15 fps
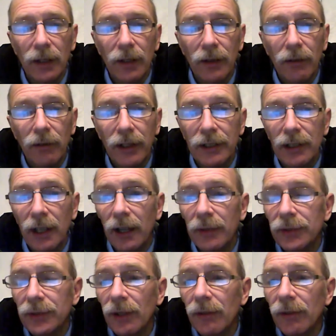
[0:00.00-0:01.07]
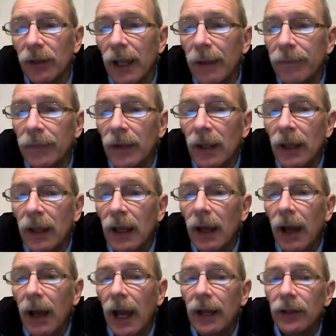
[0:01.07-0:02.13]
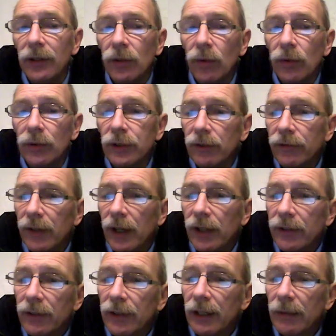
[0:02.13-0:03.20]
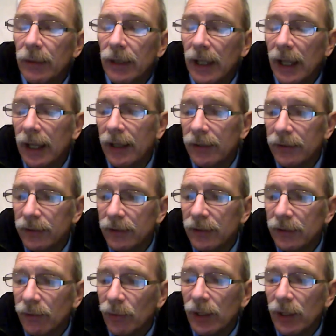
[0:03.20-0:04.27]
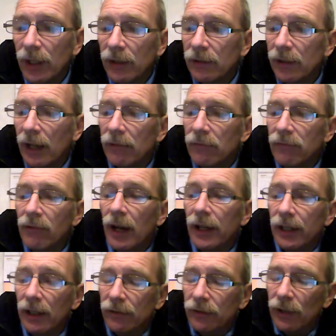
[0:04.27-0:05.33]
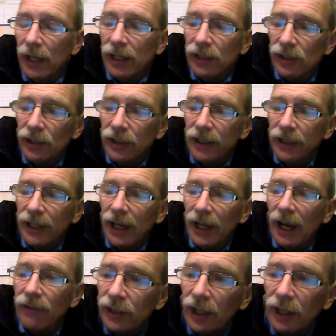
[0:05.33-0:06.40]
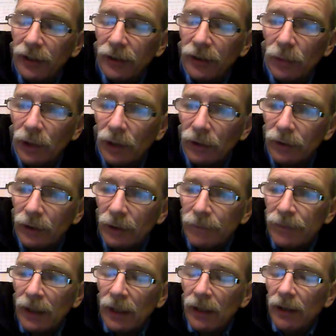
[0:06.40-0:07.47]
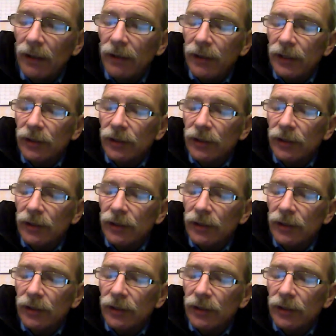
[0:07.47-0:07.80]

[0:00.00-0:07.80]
the red limestone there, and it's also found in the Himalayas. So we're going now right over to Asia, the other side of the world. And this